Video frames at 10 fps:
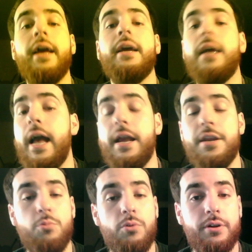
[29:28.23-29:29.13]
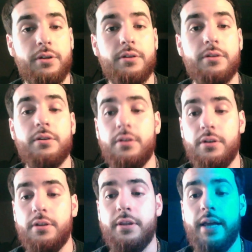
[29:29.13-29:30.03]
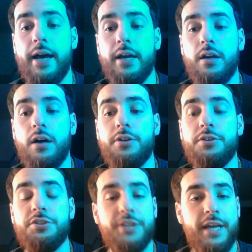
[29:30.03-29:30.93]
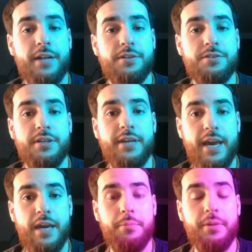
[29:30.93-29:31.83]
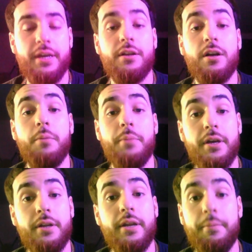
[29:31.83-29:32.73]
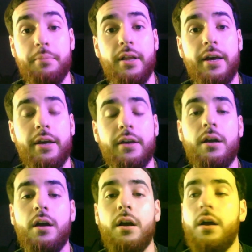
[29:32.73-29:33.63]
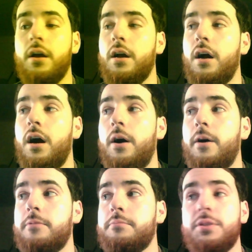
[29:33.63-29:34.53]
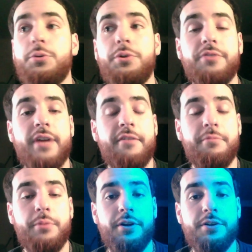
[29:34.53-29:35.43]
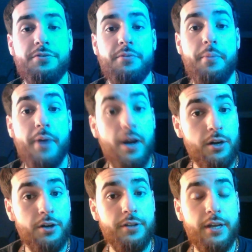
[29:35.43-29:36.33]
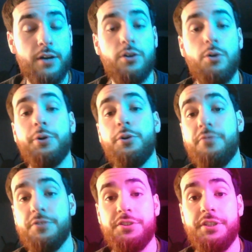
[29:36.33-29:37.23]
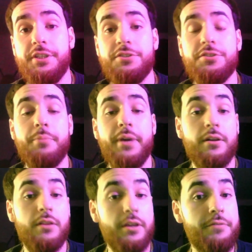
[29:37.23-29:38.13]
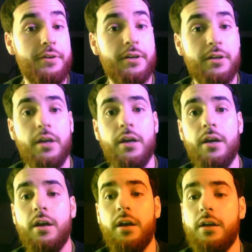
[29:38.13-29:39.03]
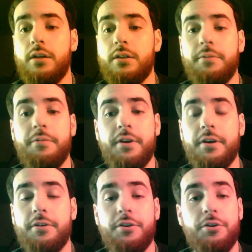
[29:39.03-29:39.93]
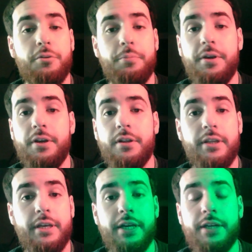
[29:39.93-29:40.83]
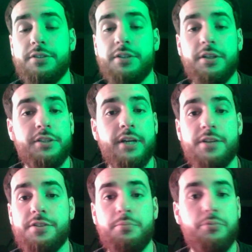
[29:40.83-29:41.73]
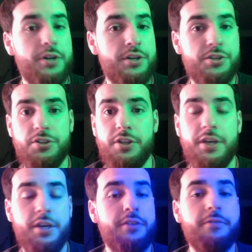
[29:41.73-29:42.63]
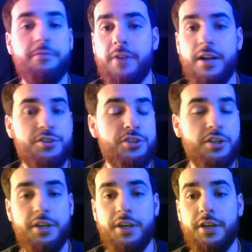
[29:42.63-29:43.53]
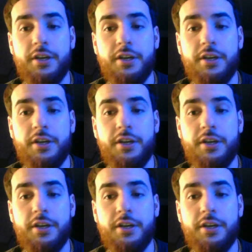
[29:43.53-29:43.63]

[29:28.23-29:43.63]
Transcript: anyone that understands the game can come in and play. You even have players from America that are going overseas to make a living via European leagues such as the British League, the French League,